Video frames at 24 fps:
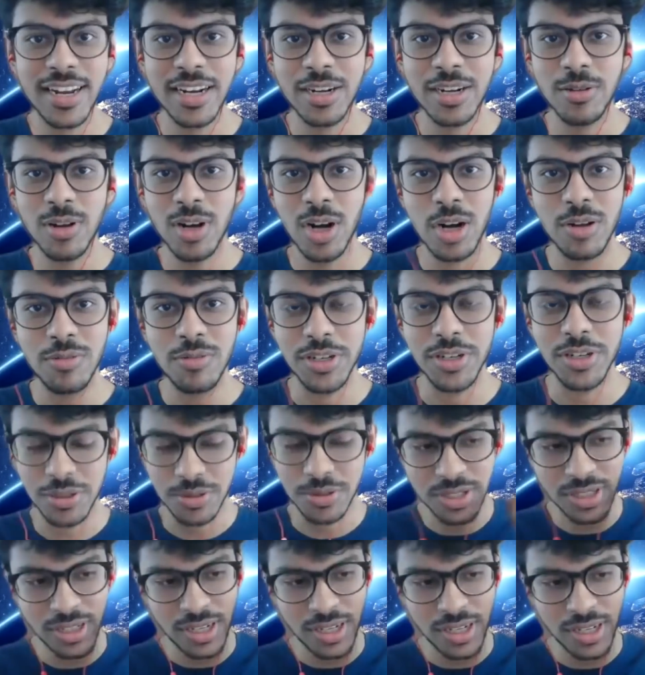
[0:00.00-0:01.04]
to a lot of
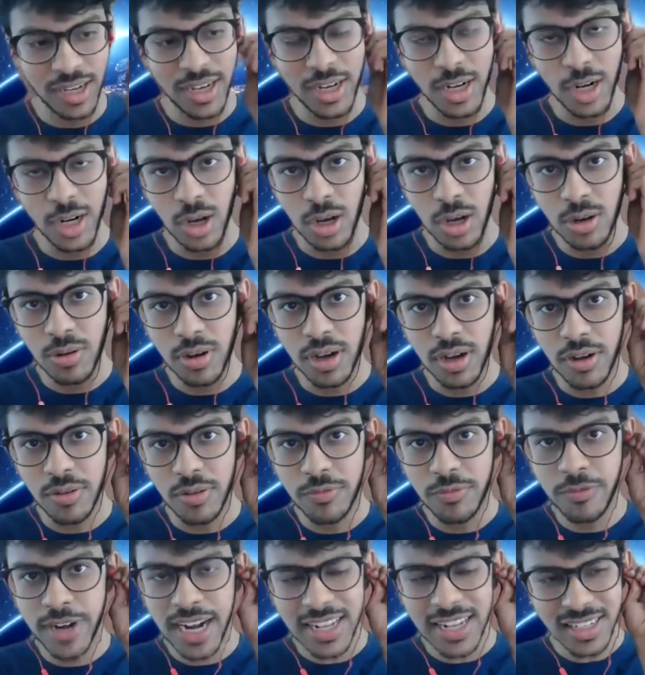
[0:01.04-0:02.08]
issues. Now,
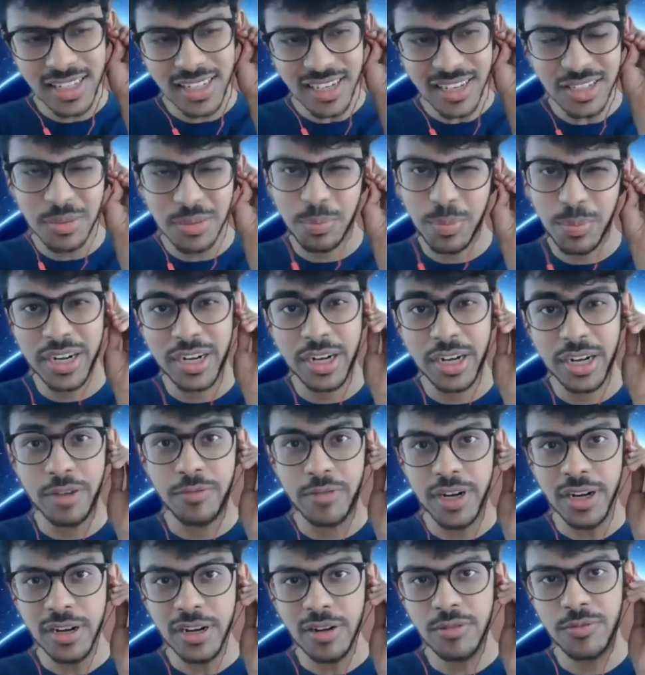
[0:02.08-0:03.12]
freelancing is a bit
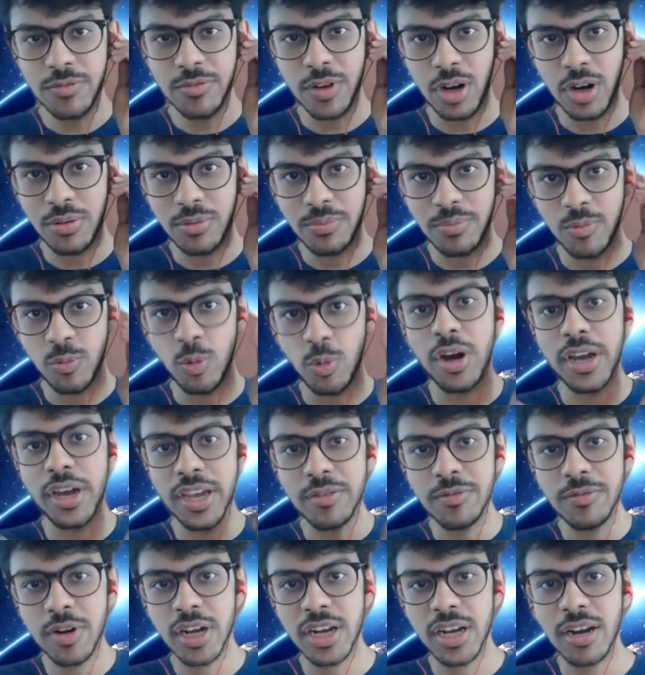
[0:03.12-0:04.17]
different from working
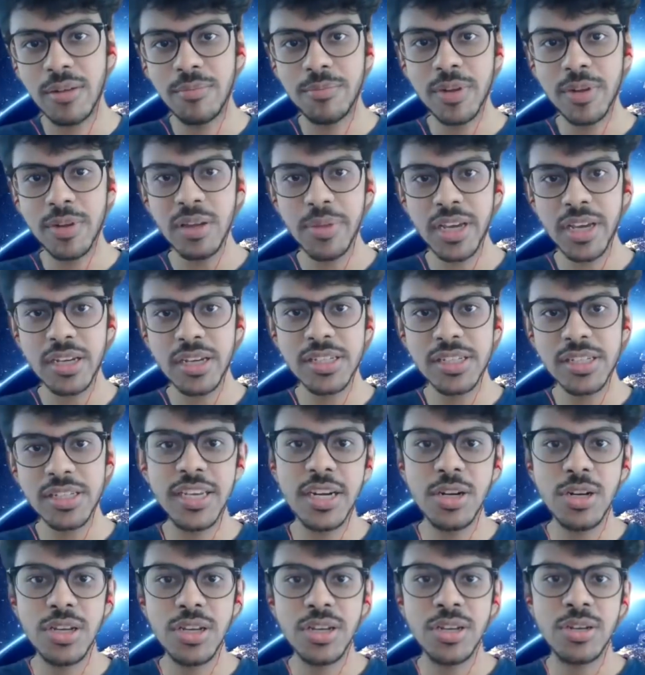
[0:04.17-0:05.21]
for a company, because here
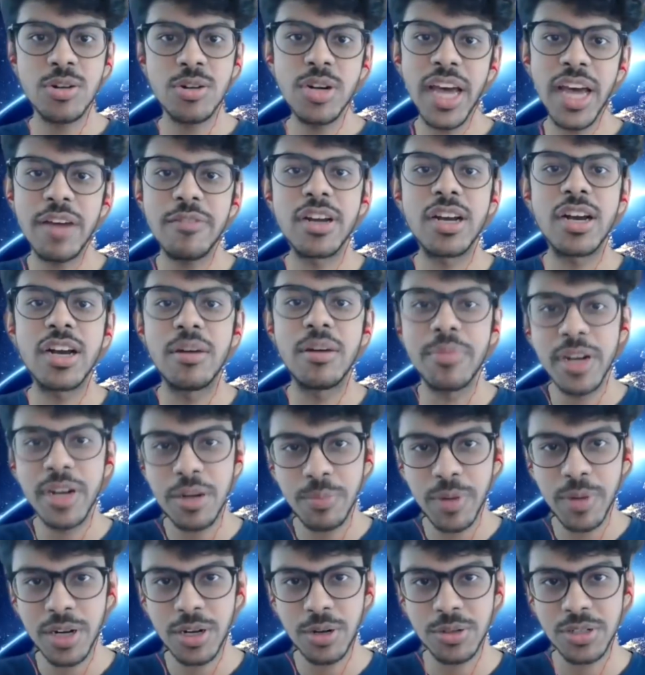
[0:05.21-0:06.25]
you don't have a
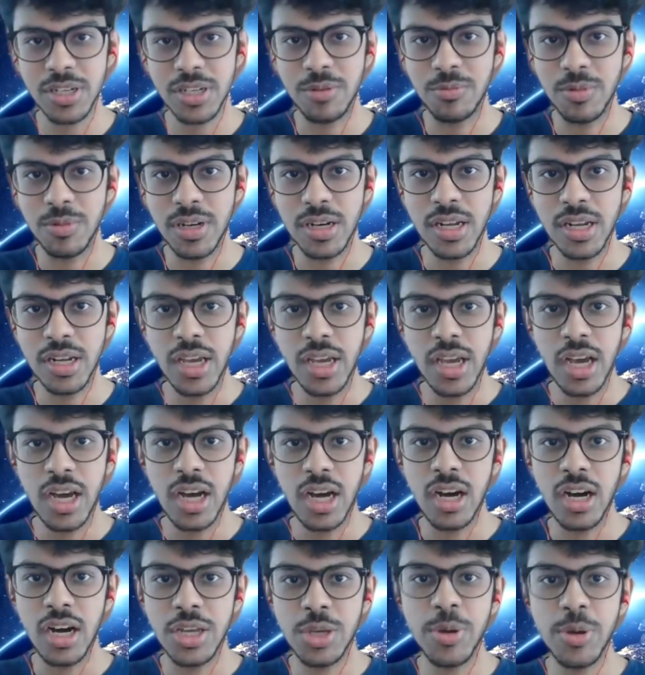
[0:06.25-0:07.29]
commitment to someone.
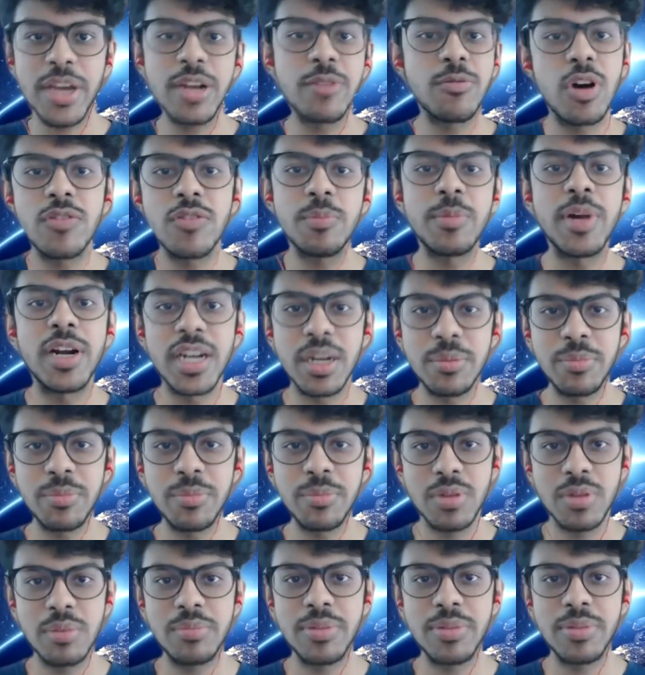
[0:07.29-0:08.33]
You can work for multiple
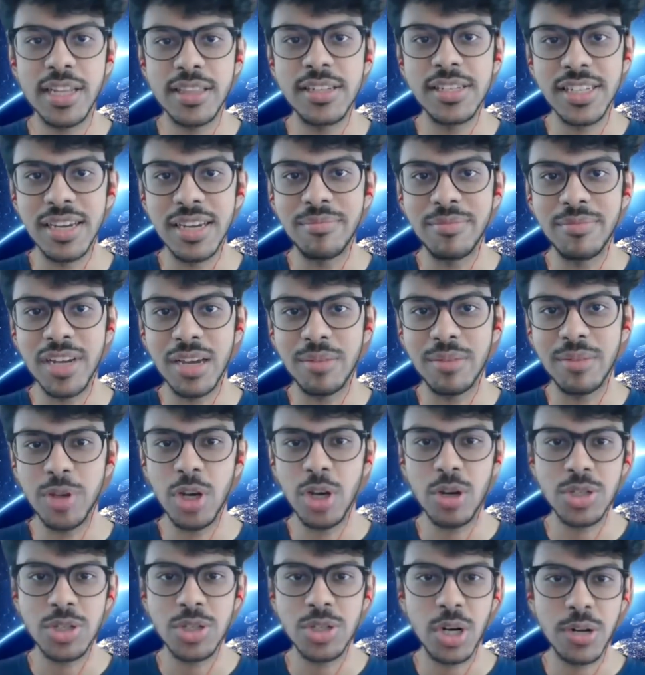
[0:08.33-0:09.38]
people at the same time.
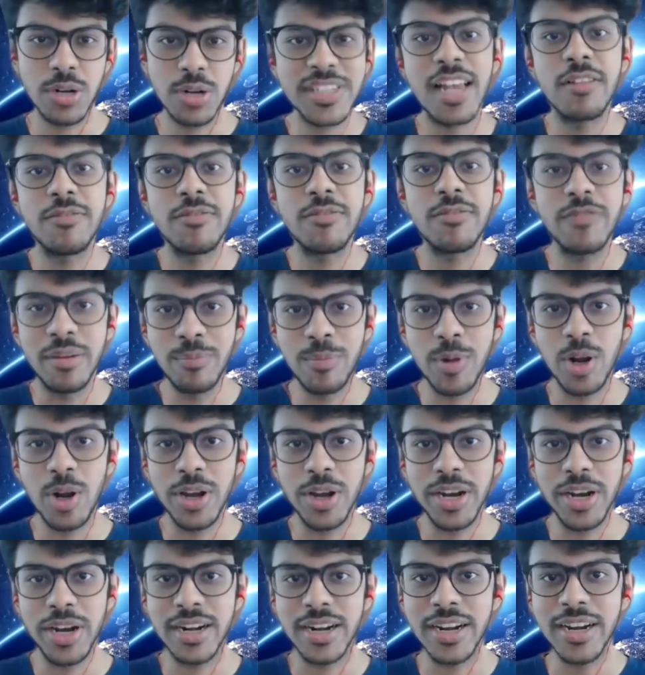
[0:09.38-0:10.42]
You're sort of
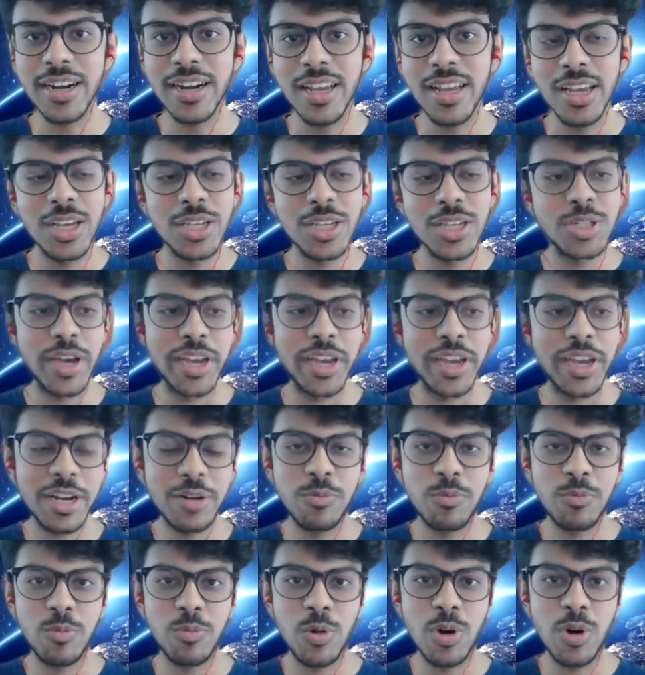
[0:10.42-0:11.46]
self-employed, right? So I
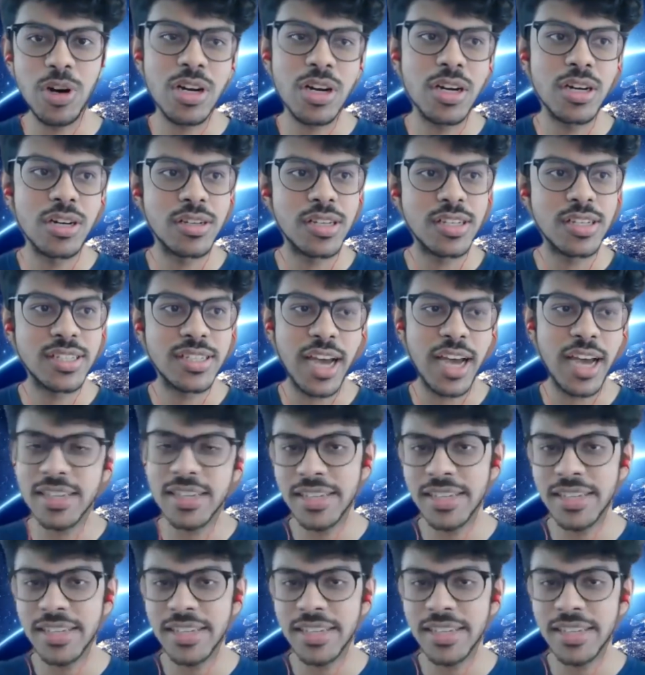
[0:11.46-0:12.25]
can work. I